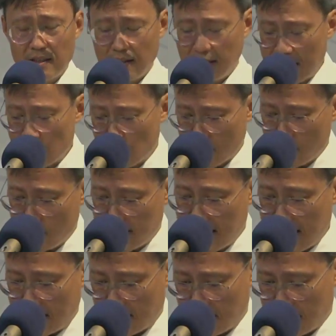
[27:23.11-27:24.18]
That's what you
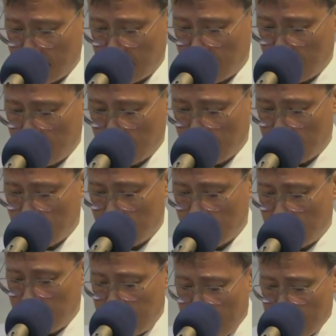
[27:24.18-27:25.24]
get.
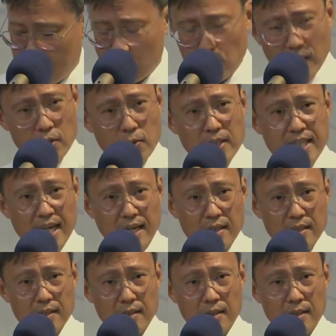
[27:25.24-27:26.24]
Death is what you get